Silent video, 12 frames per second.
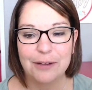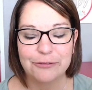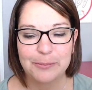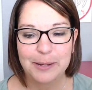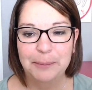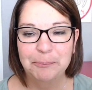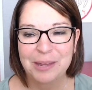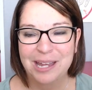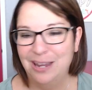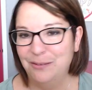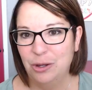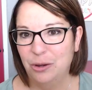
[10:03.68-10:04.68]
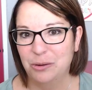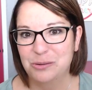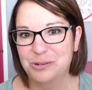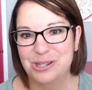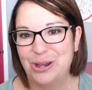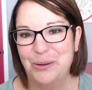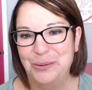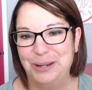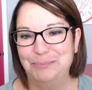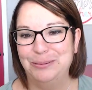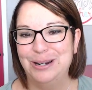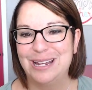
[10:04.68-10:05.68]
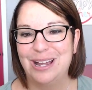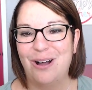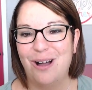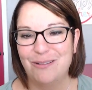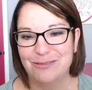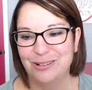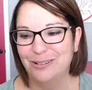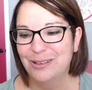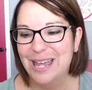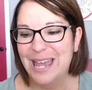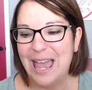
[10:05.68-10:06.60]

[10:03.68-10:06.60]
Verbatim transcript: for me, even though it was going pretty awful.